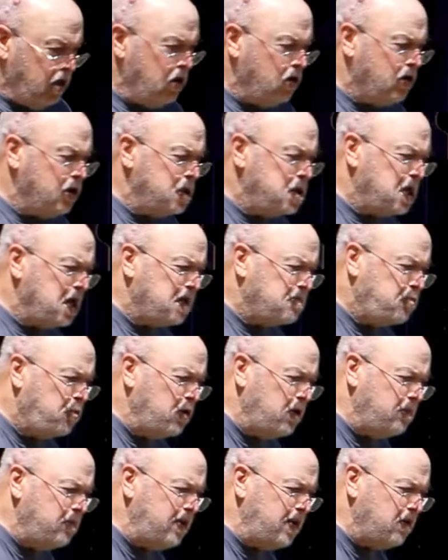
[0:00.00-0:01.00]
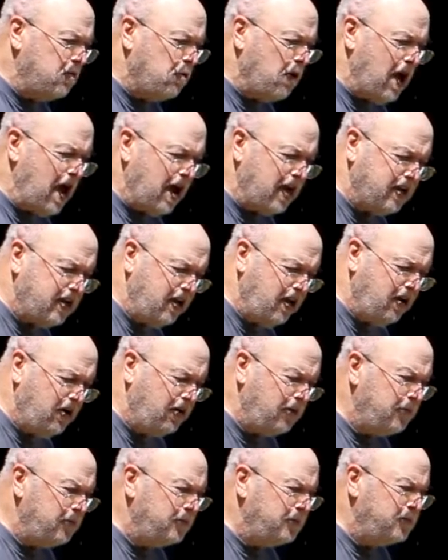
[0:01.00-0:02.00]
You can just put them in the rack
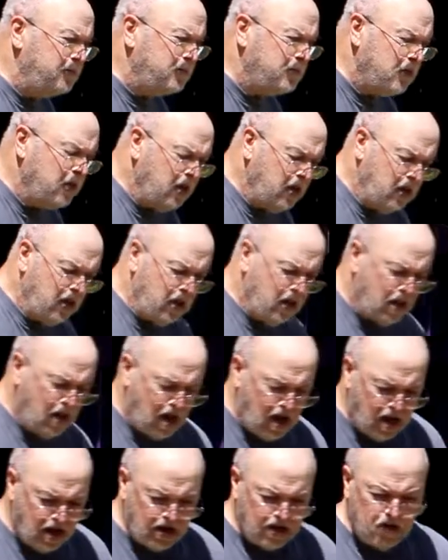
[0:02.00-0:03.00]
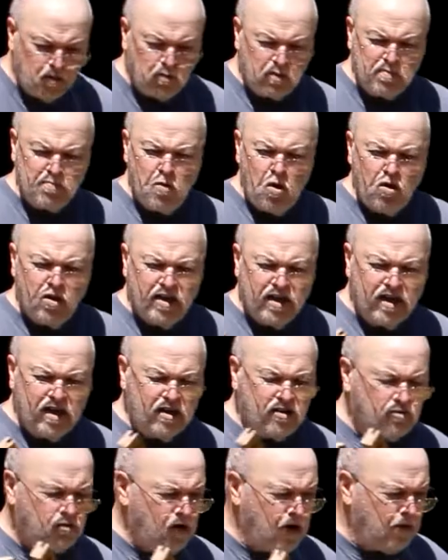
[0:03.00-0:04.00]
here. And with molding
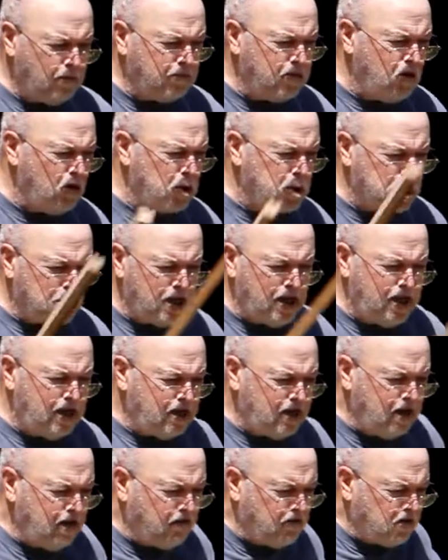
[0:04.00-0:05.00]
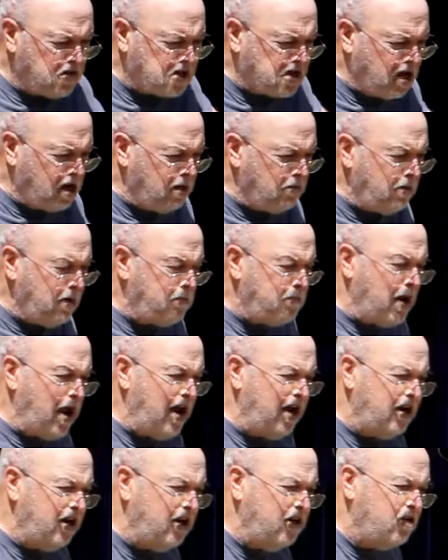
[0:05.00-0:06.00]
and trim, usually if it's going to be
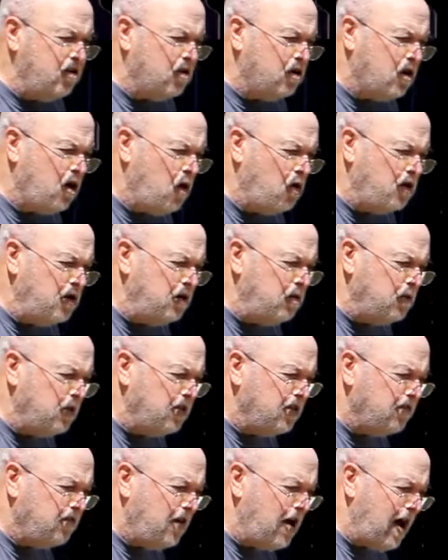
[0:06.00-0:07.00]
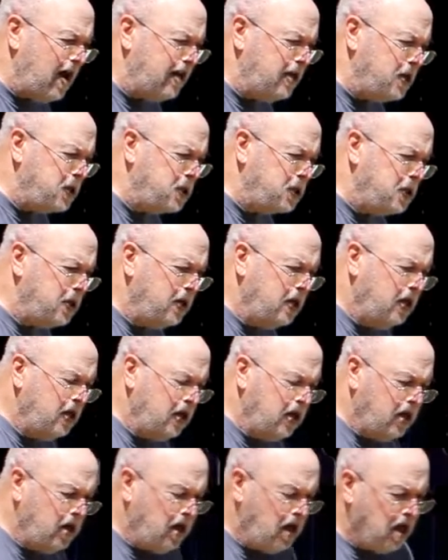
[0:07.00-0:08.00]
painted or coated with a varnish,
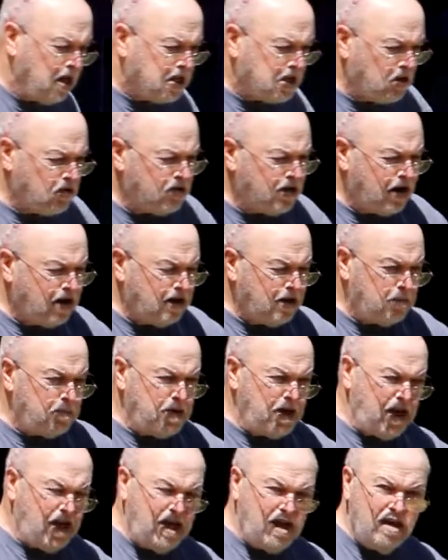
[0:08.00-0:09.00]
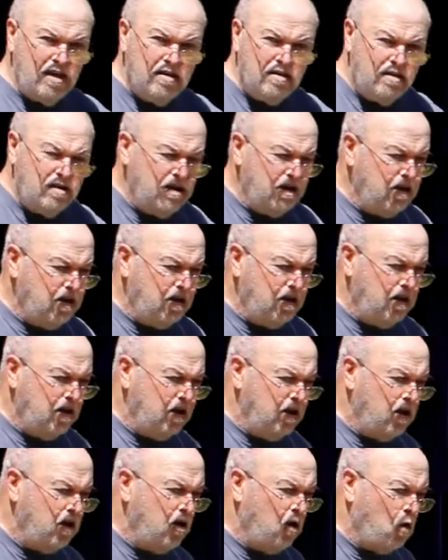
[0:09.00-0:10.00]
it's only going to be,
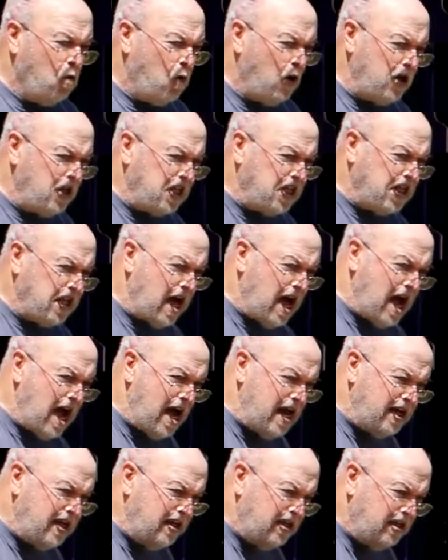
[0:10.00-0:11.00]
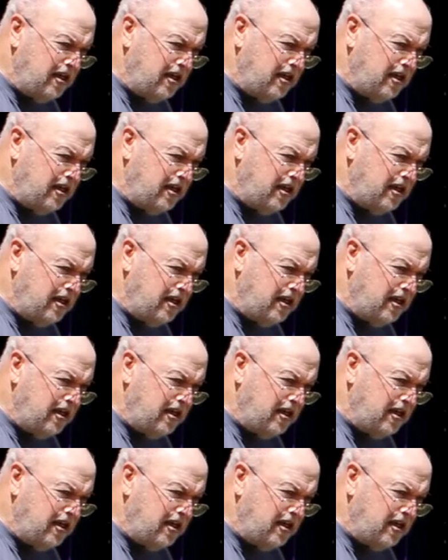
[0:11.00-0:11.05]
you know, one side.